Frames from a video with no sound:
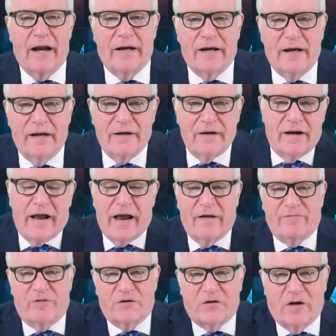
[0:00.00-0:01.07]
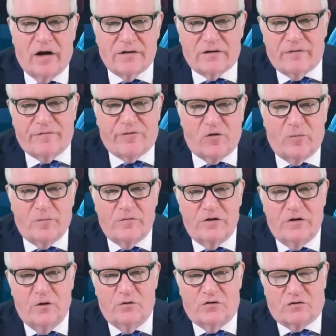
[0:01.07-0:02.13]
any advertising from
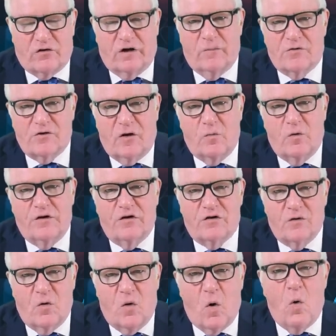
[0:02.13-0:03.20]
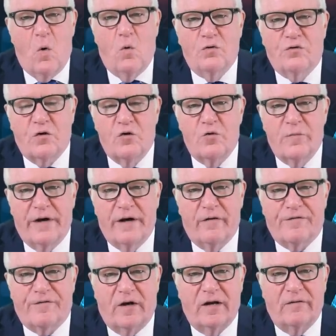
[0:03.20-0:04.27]
Ustream. So I want you to all do me a
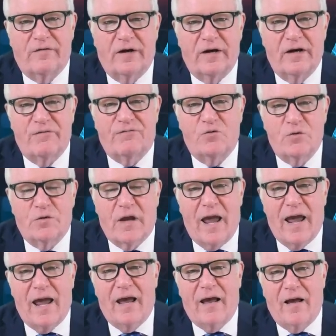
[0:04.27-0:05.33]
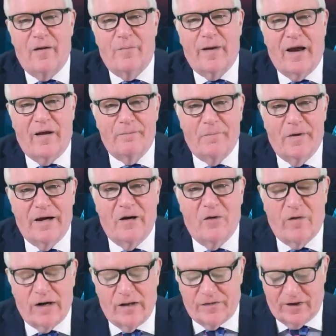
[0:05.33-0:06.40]
favour. If you care about me
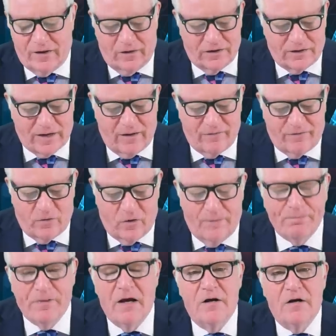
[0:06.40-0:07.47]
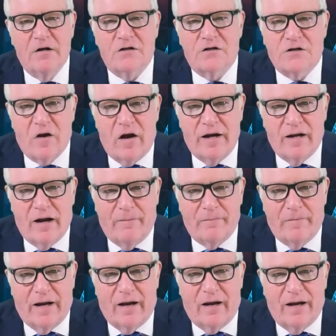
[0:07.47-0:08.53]
or anything I stand for, sign up
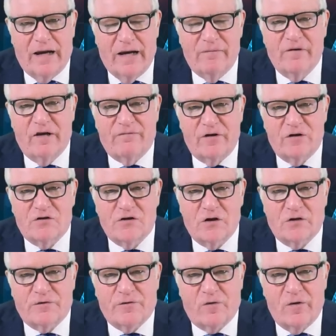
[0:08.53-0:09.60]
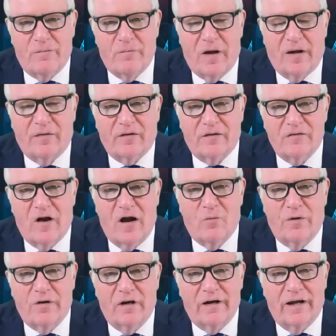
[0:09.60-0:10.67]
now, even if it's just for a month, because I
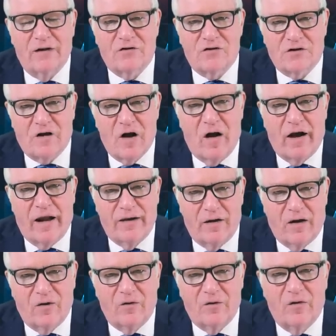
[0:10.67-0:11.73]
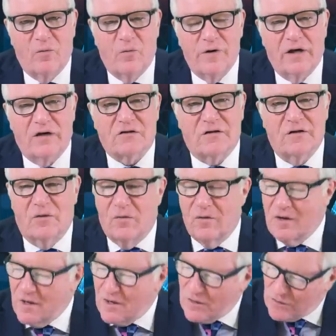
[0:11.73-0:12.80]
want to let Sky know that we're still
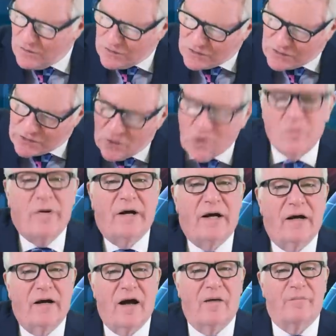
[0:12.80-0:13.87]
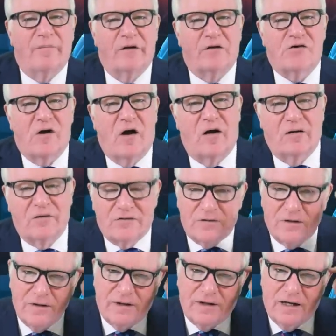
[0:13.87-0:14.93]
zooming up the
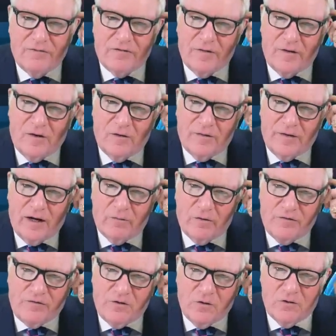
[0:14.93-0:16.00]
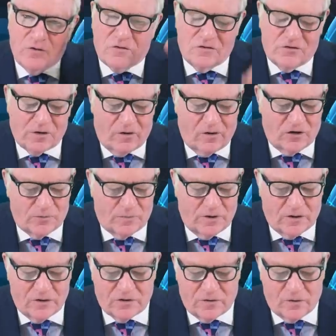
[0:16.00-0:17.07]
charts, even though they refuse to show us
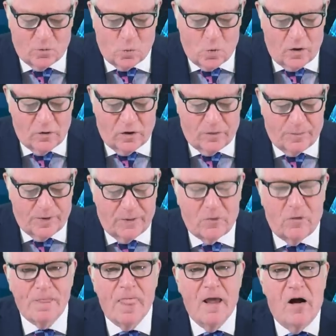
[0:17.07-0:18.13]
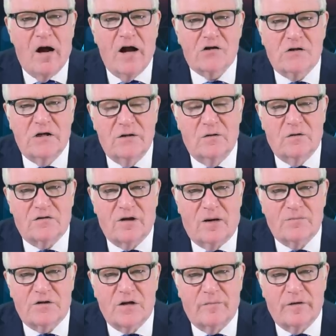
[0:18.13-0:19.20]
because of the woke people. I actually looked
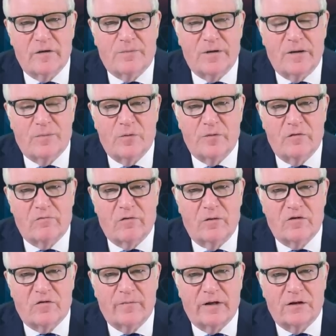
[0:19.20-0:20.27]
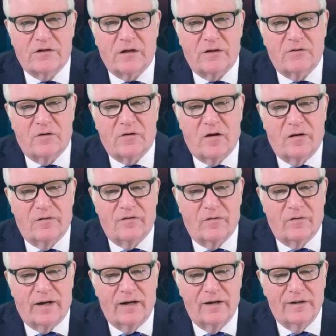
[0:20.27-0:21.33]
up some of the people that wrote to me and said, you can't
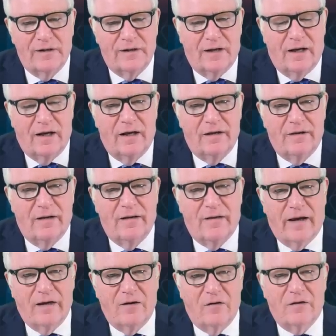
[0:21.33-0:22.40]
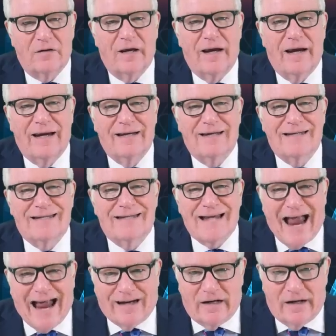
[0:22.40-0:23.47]
do it. And they looked
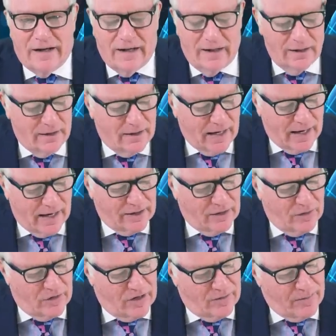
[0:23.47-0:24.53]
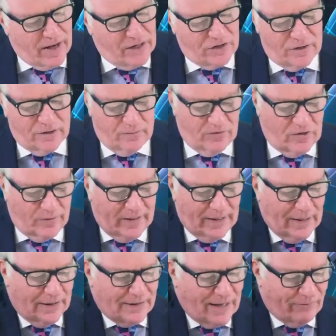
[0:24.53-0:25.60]
exactly how you imagine them to be.
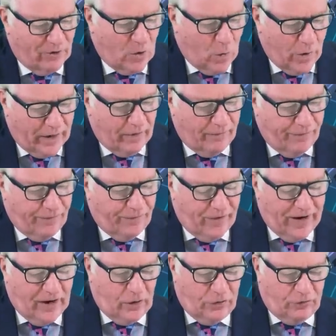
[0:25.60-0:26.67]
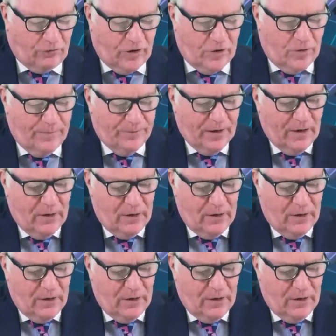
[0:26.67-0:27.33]
Let's have a quick flick through